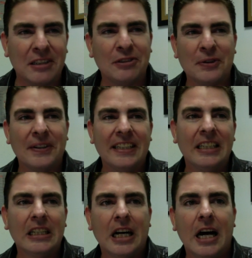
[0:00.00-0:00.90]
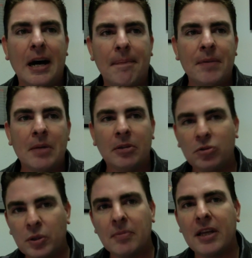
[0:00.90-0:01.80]
So, but
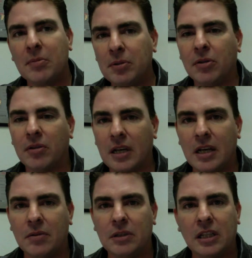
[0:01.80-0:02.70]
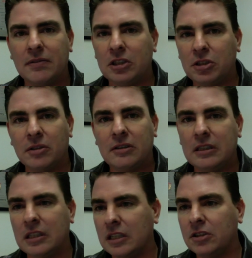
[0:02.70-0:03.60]
swing by the booth. We'd love to show it to
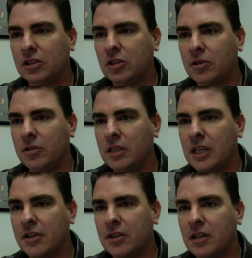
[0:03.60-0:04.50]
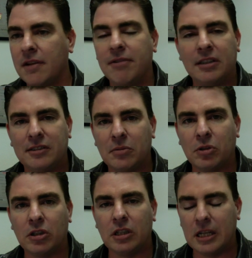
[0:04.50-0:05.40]
you and show you the other events that
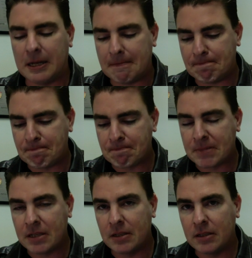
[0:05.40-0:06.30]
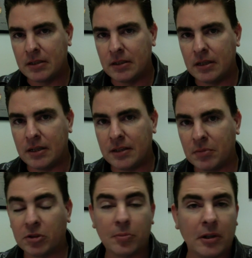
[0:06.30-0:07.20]
we're
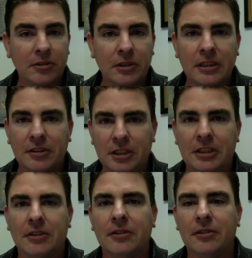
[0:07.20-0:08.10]
sponsoring this year.